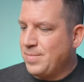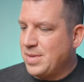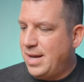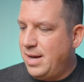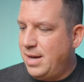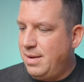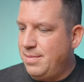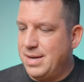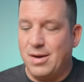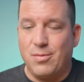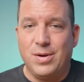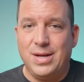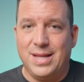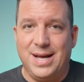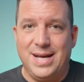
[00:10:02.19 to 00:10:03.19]
Uh, and I
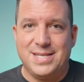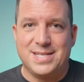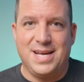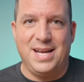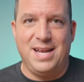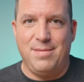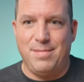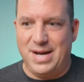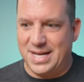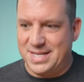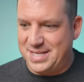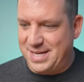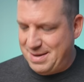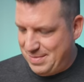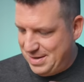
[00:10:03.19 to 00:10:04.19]
realized kind of in my
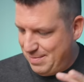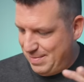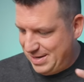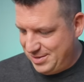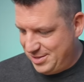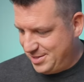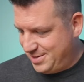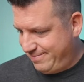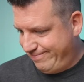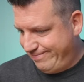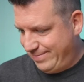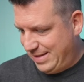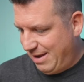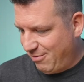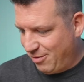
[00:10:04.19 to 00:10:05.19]
excitement about just
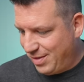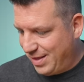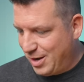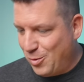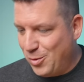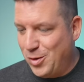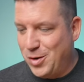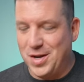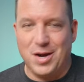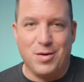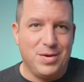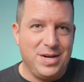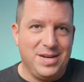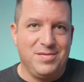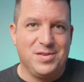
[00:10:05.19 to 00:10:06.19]
everything going on here,
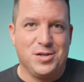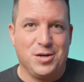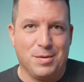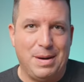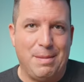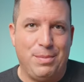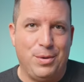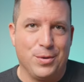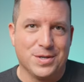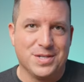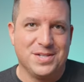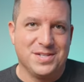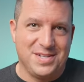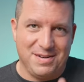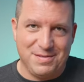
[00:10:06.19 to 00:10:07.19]
we didn't even talk about ports
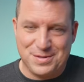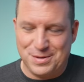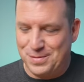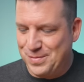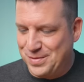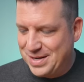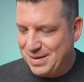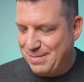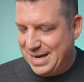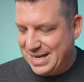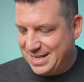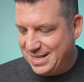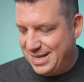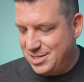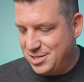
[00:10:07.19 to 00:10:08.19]
and stuff. So we'll get
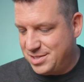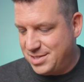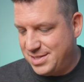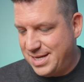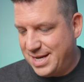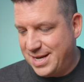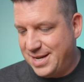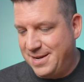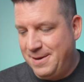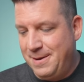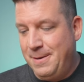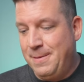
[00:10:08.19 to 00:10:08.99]
back to that just a second.